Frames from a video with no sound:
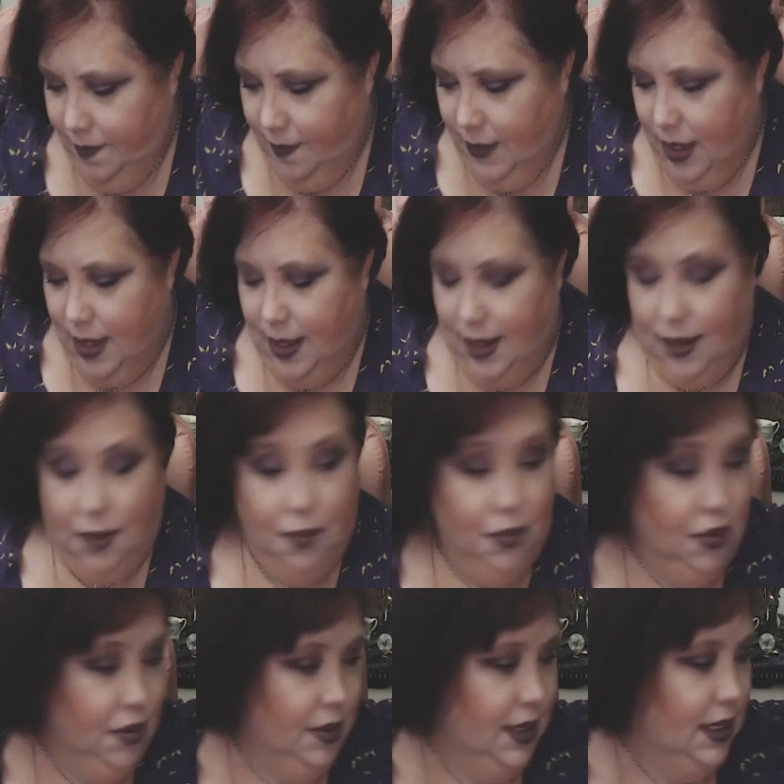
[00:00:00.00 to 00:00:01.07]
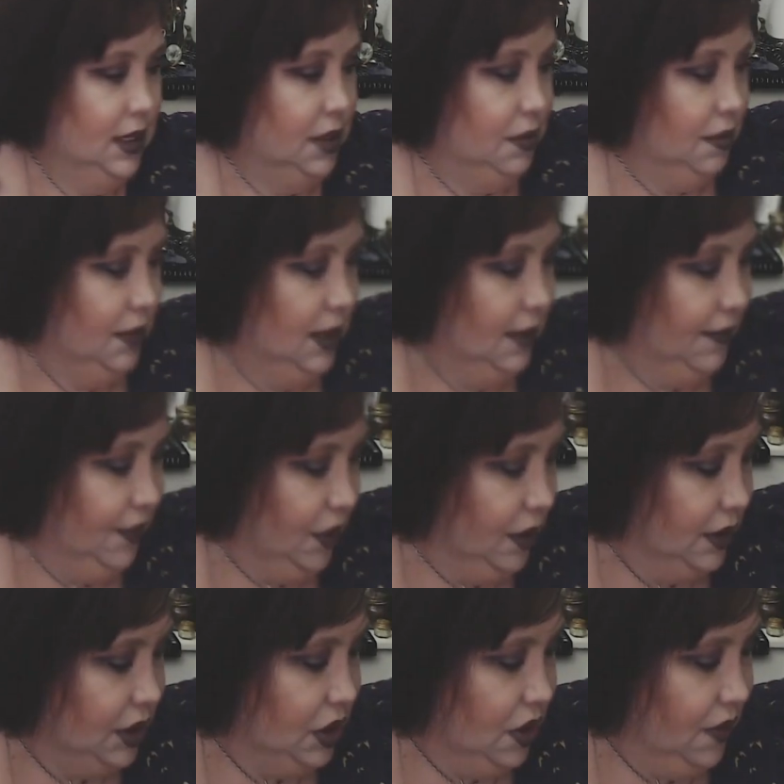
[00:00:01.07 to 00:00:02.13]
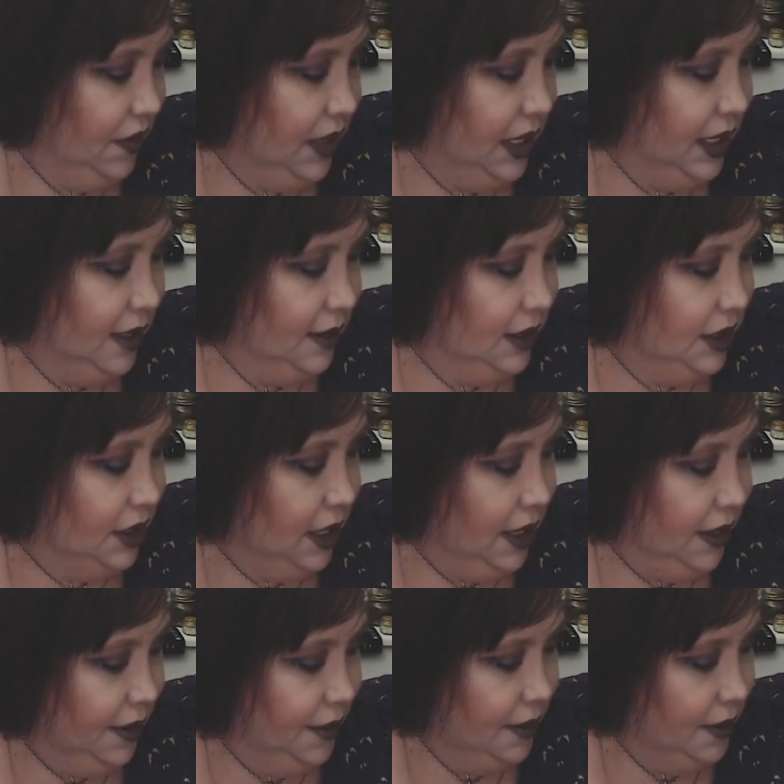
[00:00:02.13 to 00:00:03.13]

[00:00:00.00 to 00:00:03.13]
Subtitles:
And the moon is reversed over here. So